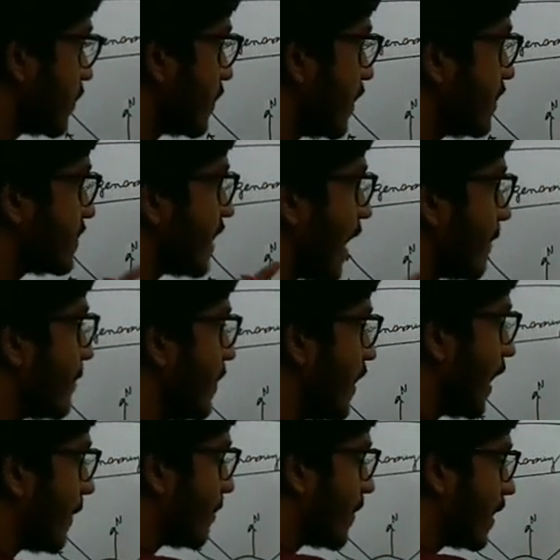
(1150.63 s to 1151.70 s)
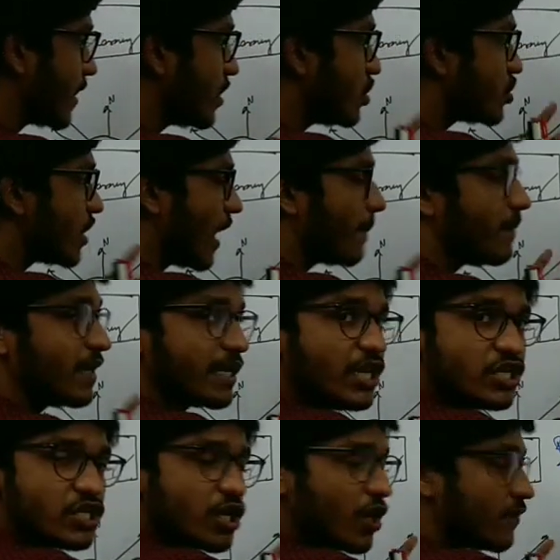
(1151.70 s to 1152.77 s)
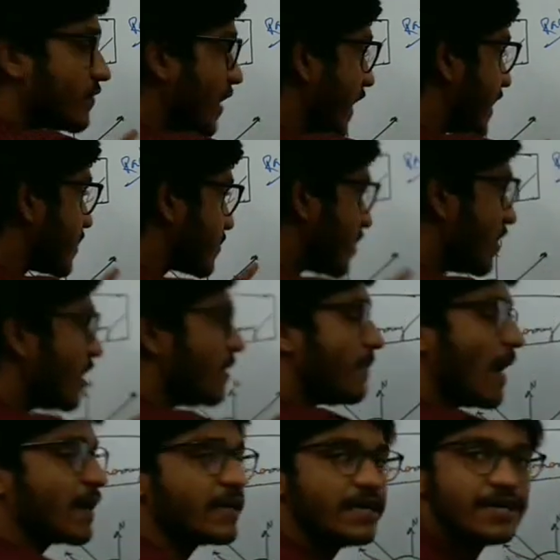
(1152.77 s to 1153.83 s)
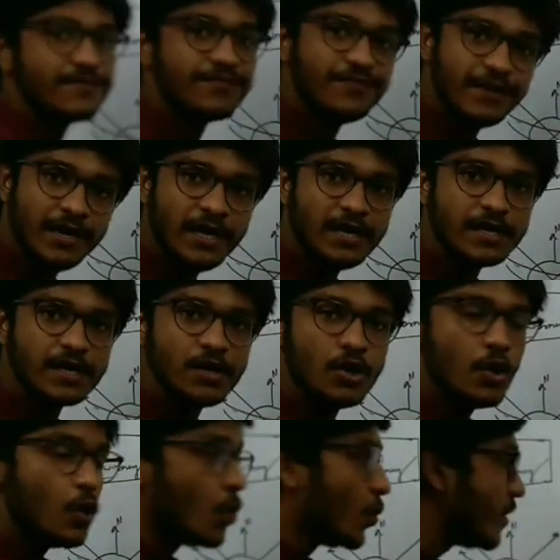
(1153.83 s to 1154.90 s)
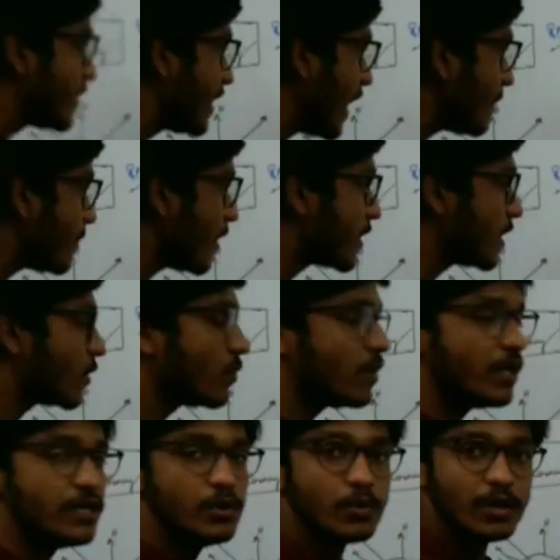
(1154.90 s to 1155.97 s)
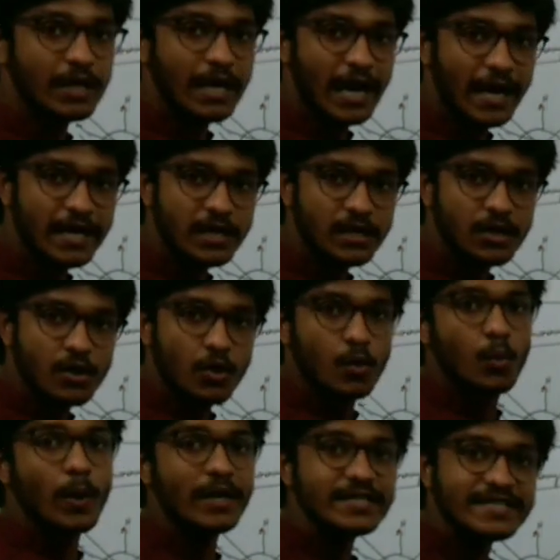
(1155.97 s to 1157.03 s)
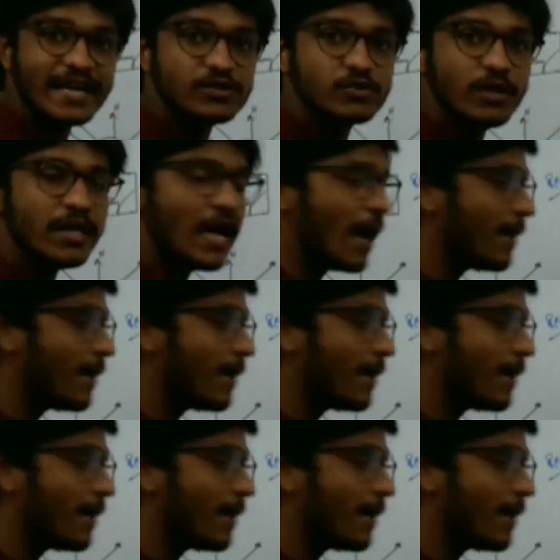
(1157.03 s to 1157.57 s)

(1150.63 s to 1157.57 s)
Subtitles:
is an application of the external magnetic field with that particular nuclei, what is actually